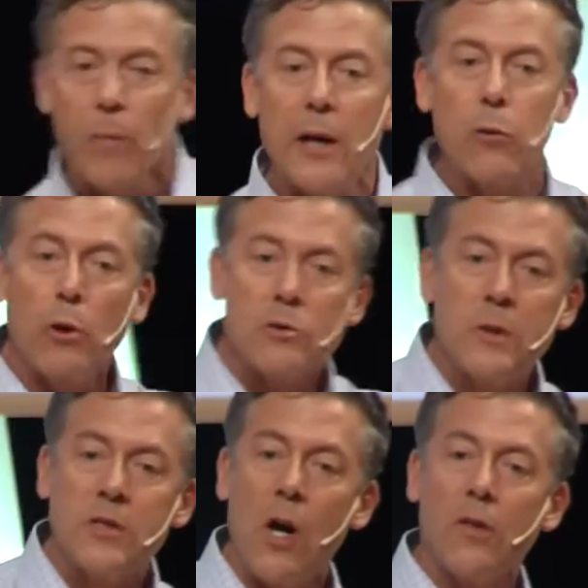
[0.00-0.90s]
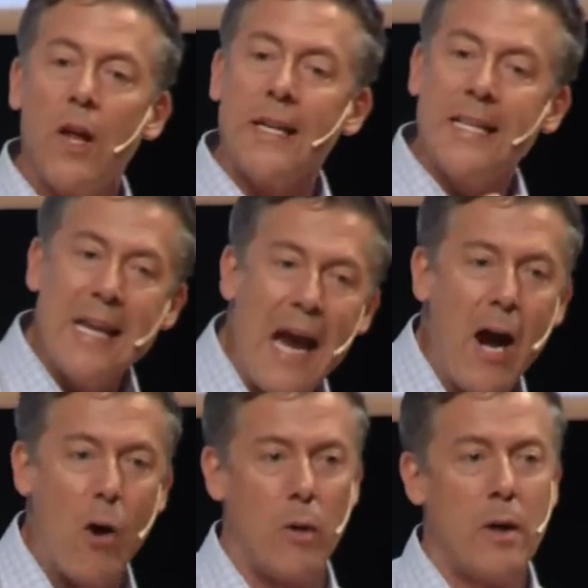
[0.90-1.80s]
my groceries online
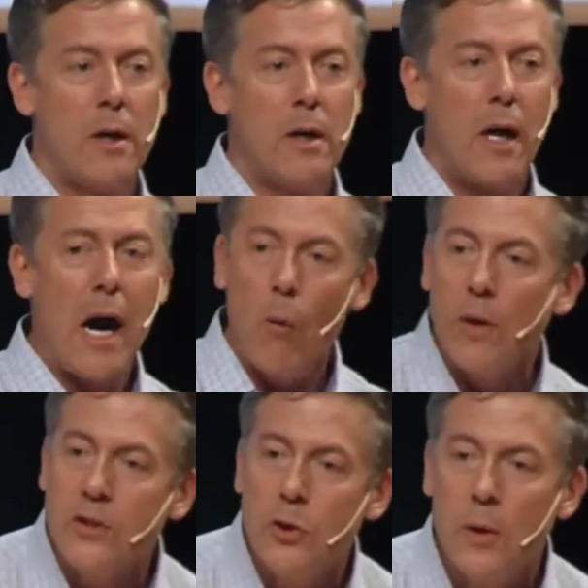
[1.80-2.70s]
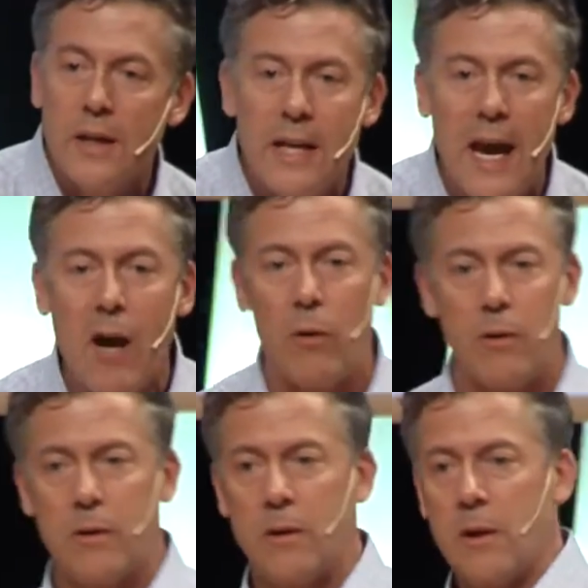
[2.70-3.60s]
now. I want to do it now.
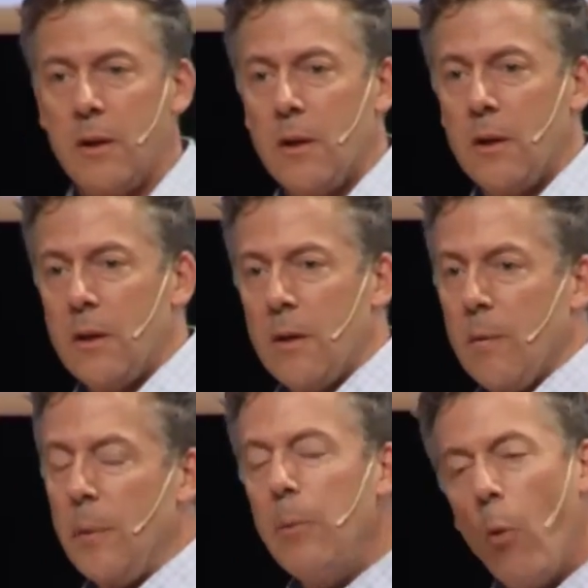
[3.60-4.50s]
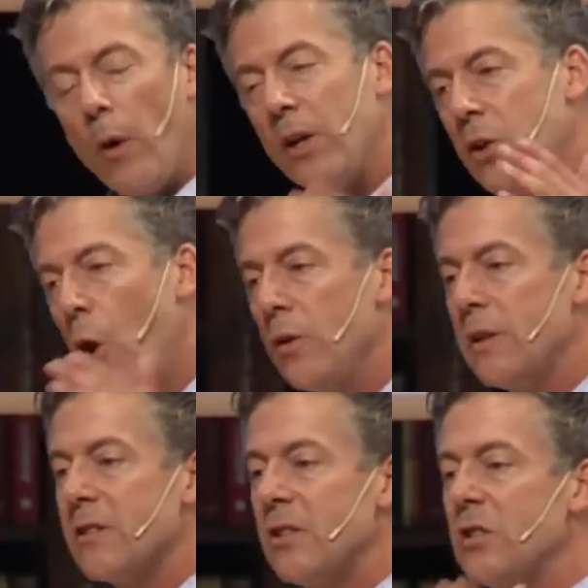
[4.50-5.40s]
People want to know the
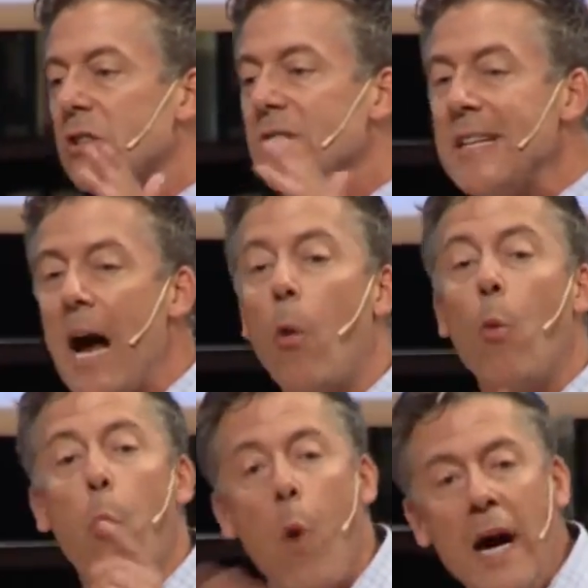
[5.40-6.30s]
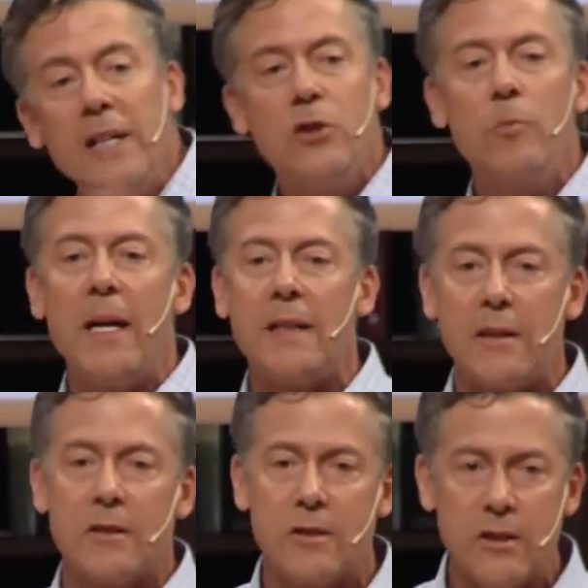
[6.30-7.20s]
decisions now. Why did you make that
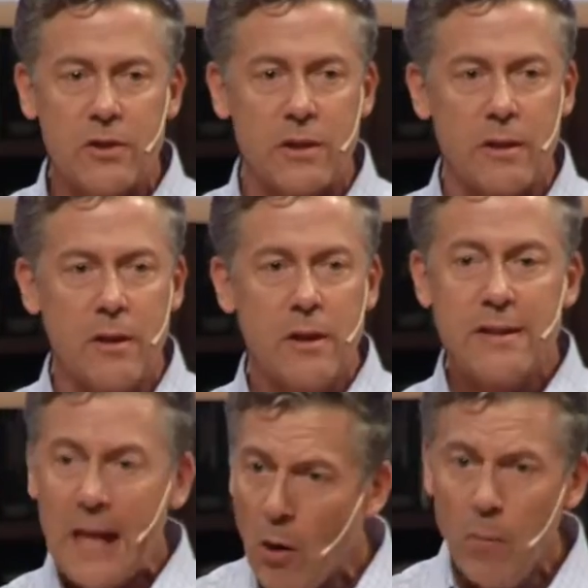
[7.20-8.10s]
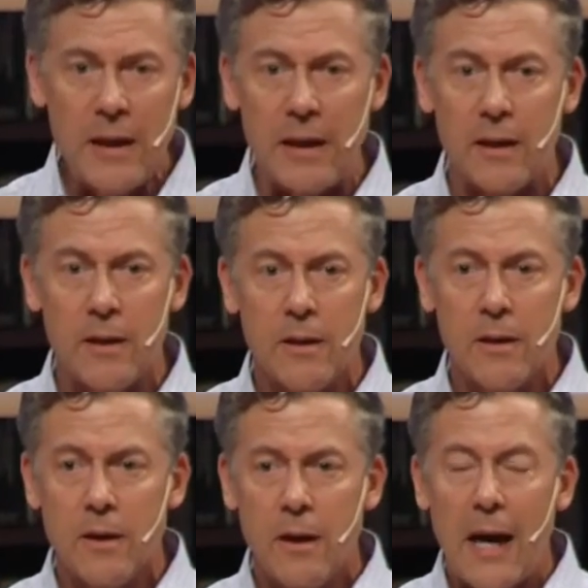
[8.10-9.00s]
decision? Tell me.
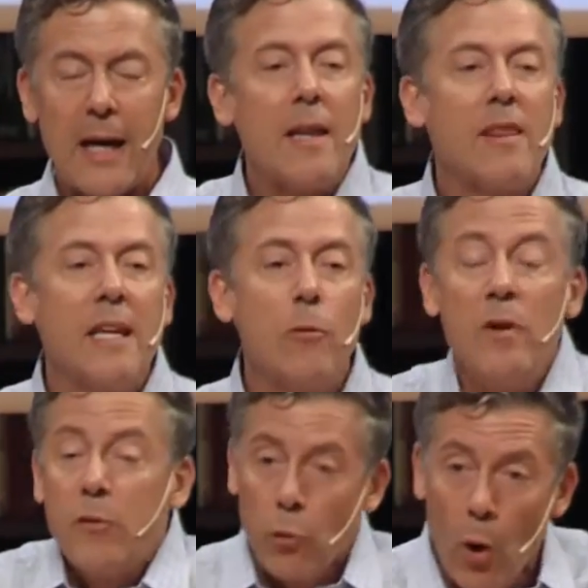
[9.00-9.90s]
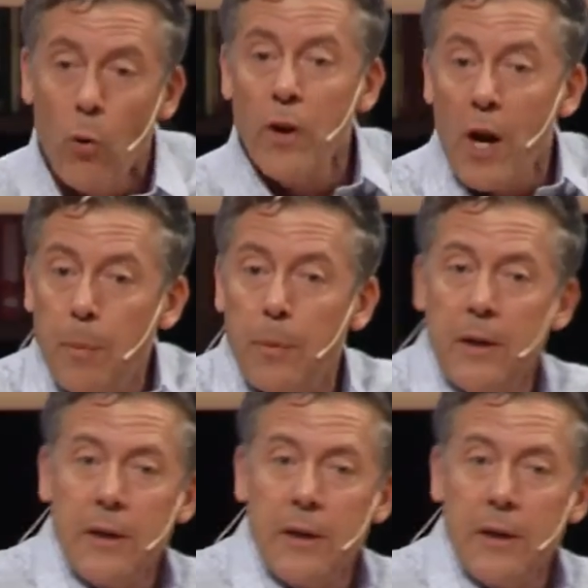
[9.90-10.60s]
And I think we've grown up